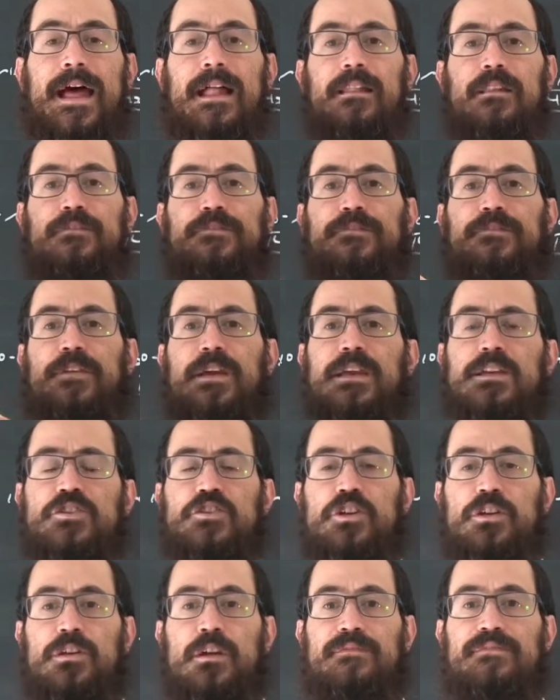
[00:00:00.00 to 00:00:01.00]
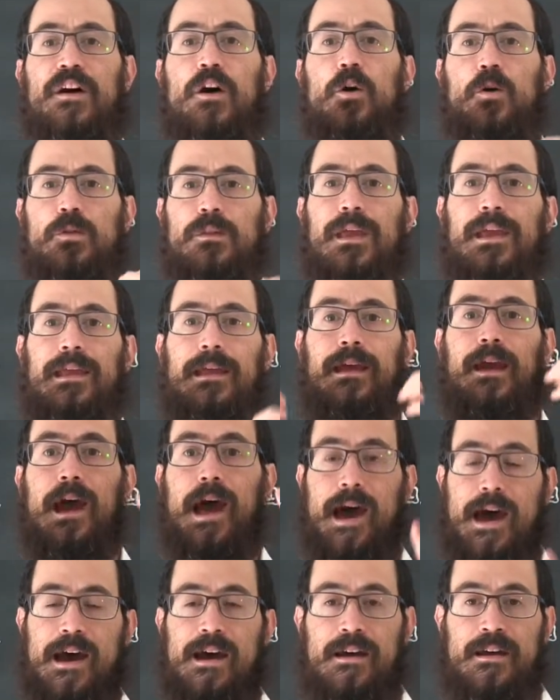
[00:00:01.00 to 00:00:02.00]
elevation of
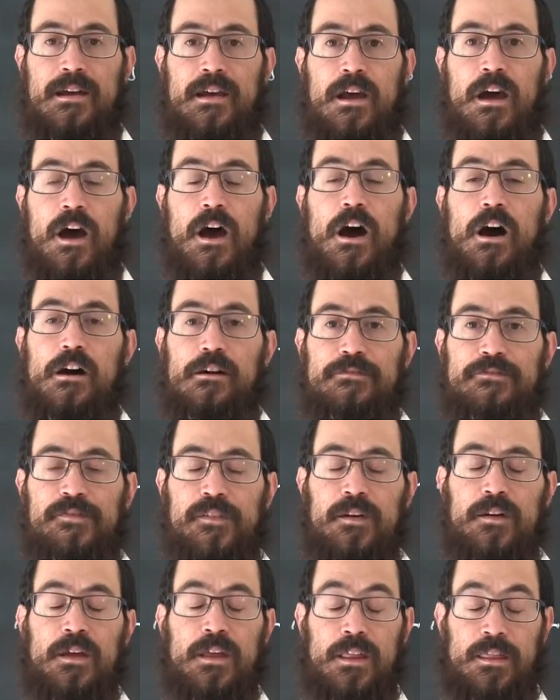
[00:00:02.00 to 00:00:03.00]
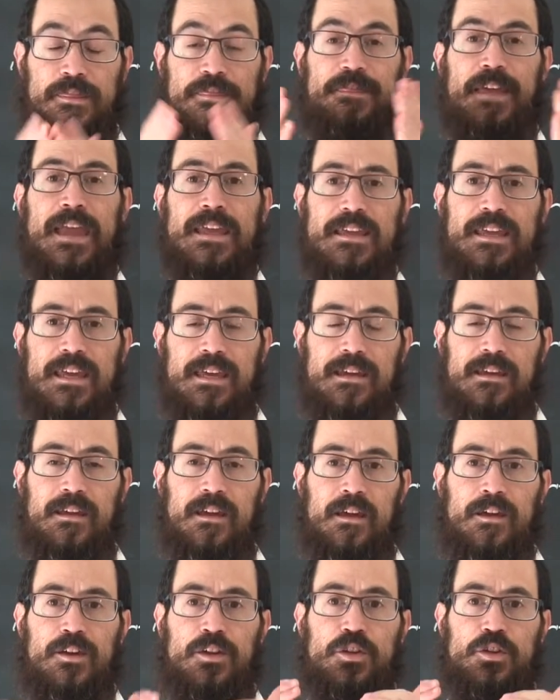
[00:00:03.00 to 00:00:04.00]
Odeka, of
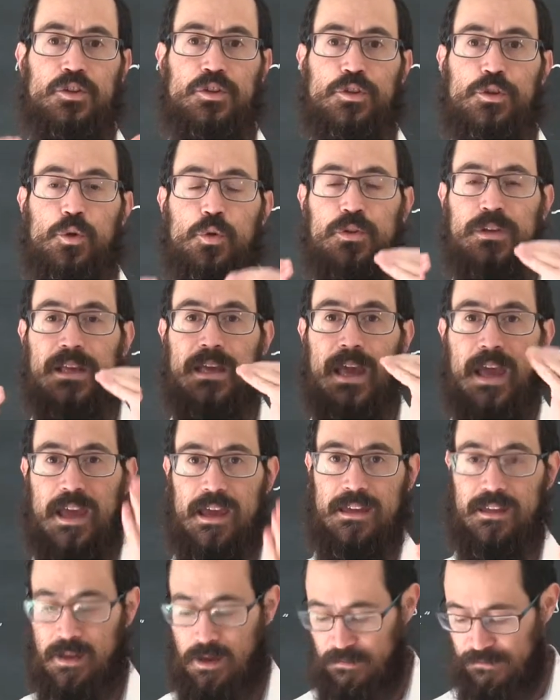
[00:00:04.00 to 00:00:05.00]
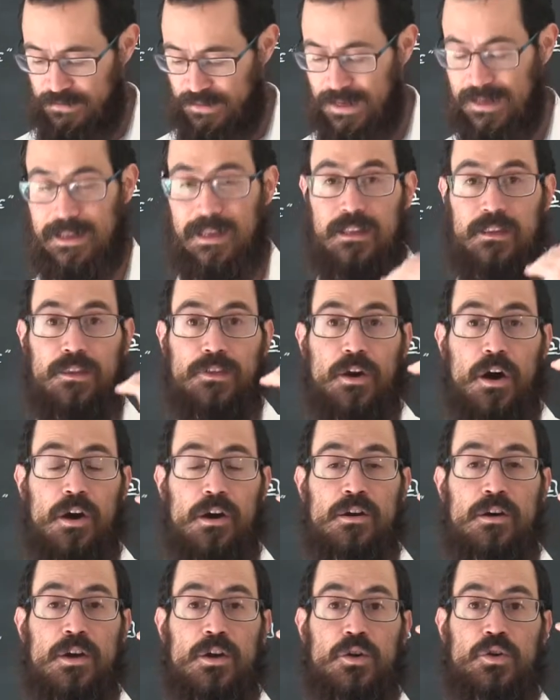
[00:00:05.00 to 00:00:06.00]
thanking Yud K, of thanking
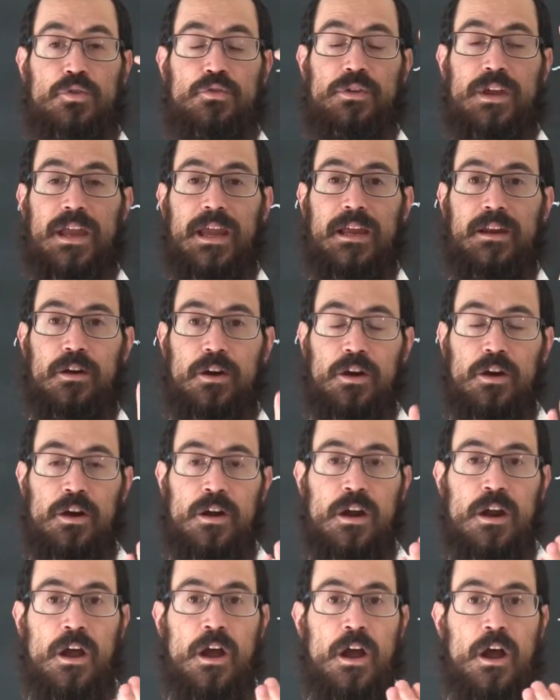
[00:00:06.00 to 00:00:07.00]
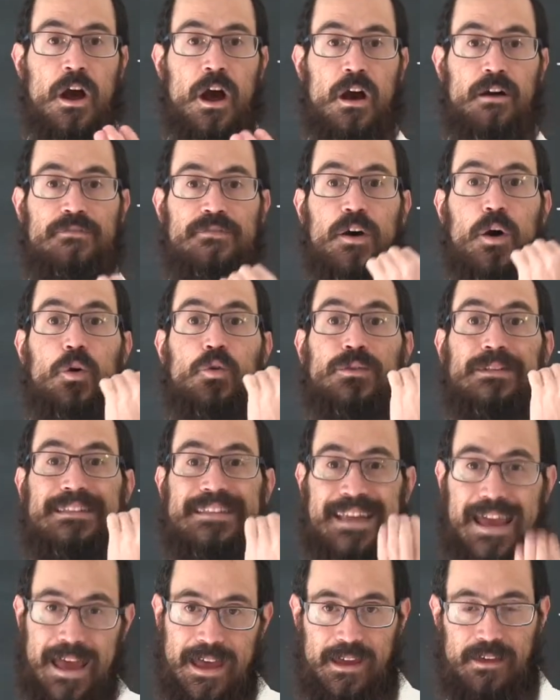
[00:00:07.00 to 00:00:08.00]
the creator of
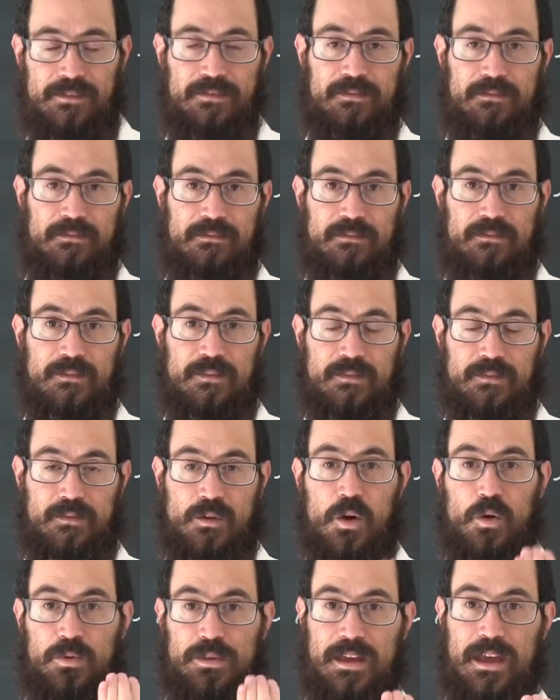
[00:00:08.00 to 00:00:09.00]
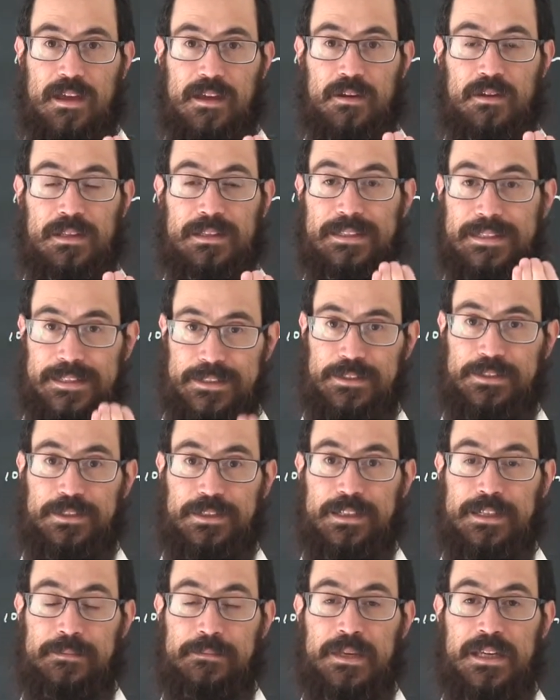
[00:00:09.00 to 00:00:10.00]
Odeh. Odeh
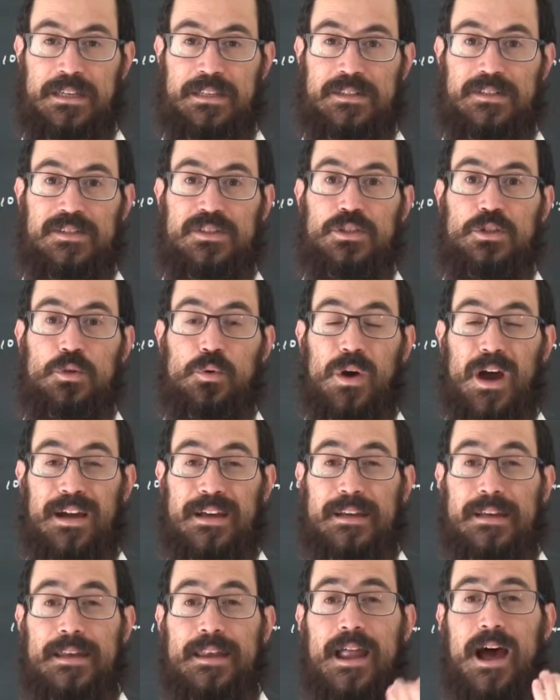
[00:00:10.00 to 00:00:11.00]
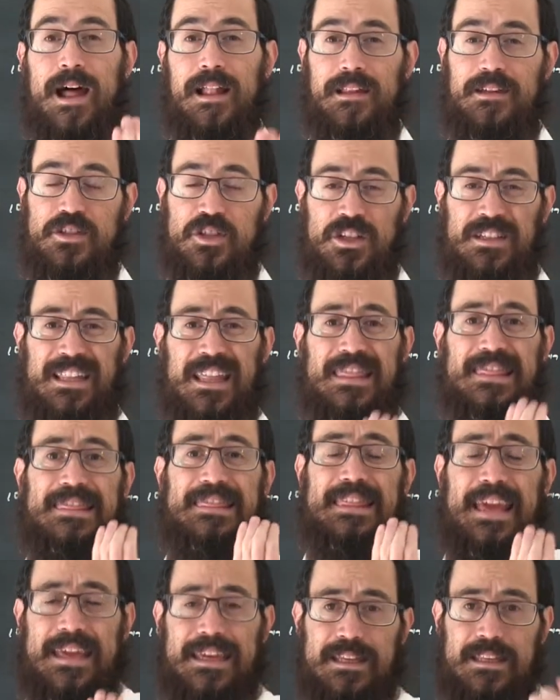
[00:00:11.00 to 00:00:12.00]
literally means to acknowledge and to
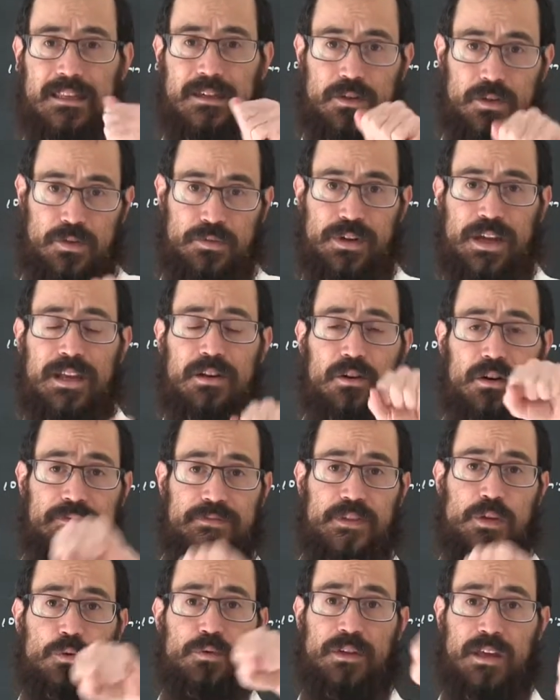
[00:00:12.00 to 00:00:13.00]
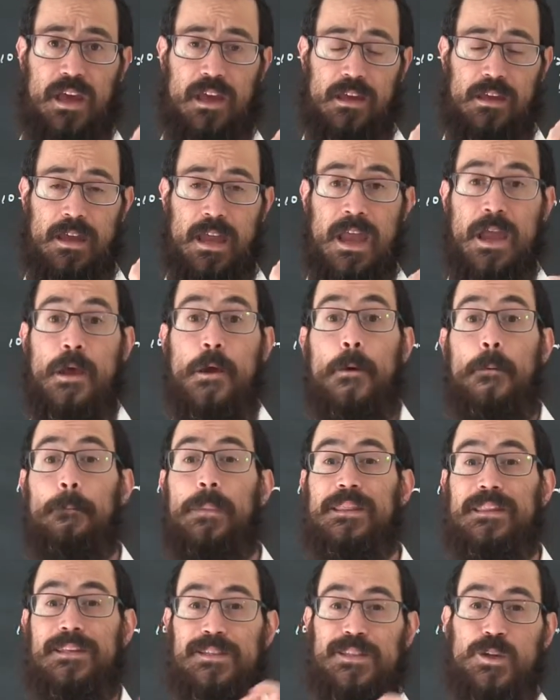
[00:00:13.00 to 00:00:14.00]
thank the creator of Yud K.
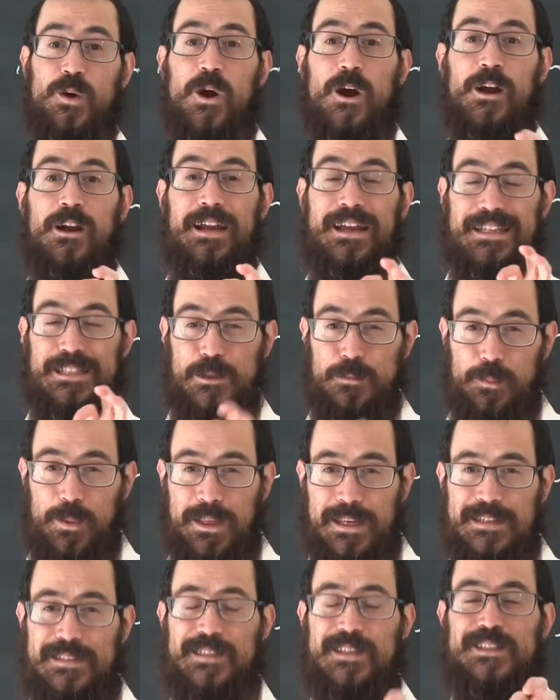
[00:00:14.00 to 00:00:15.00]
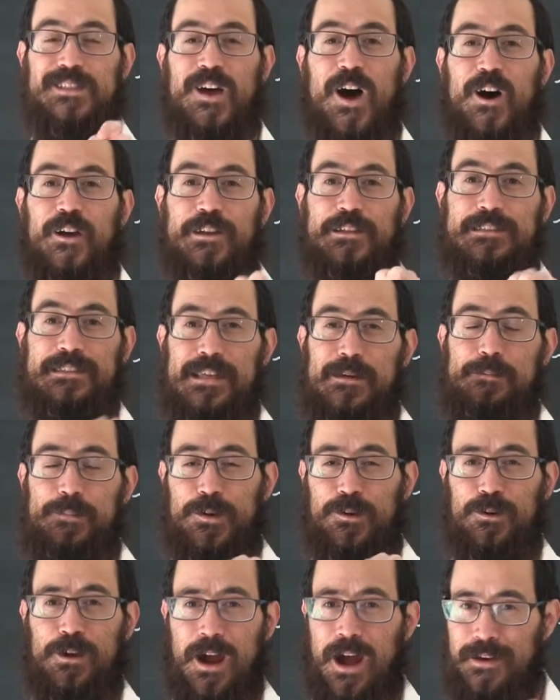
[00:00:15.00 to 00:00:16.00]
But the Zohar explains this on a
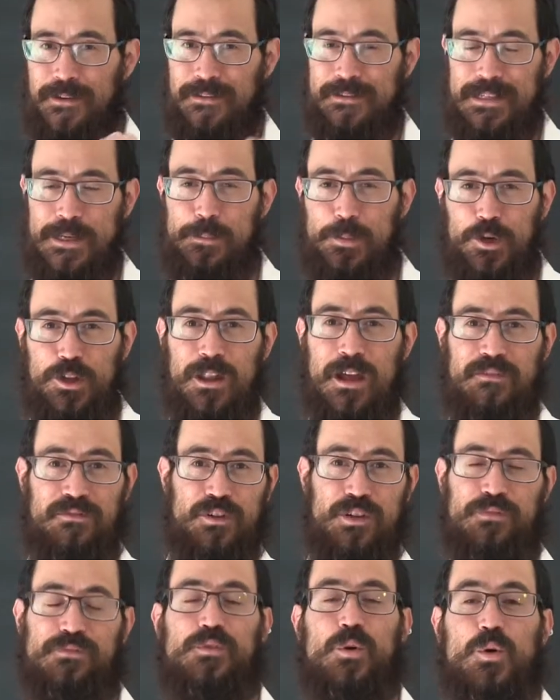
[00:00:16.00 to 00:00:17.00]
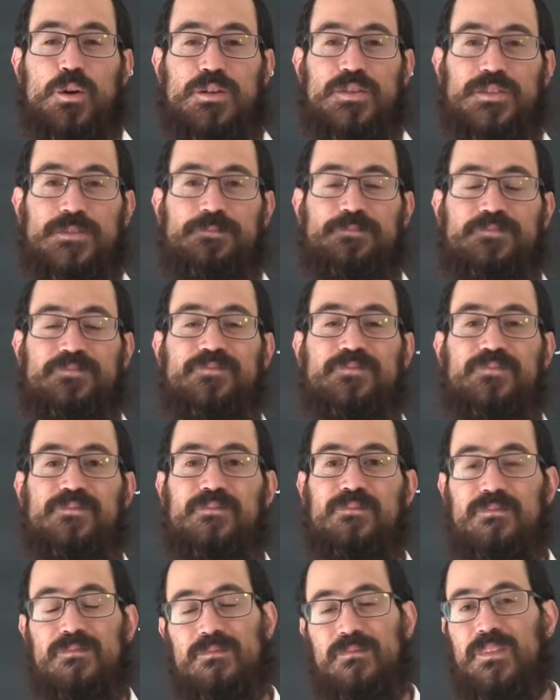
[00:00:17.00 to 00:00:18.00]
deeper level, of course.
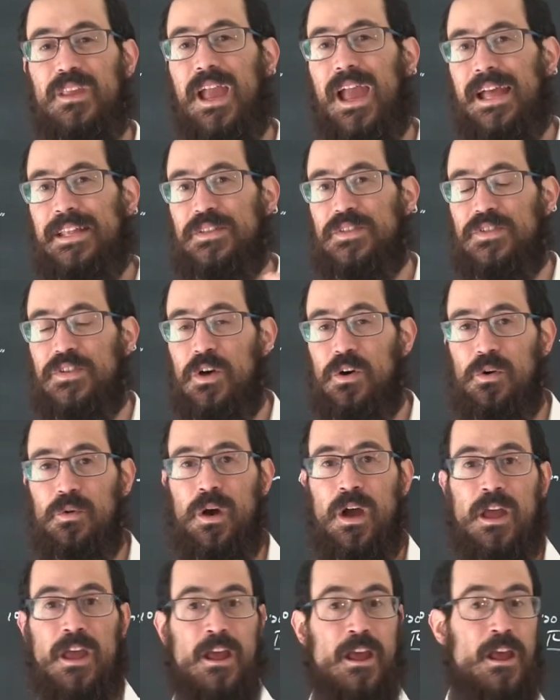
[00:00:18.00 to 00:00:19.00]
And so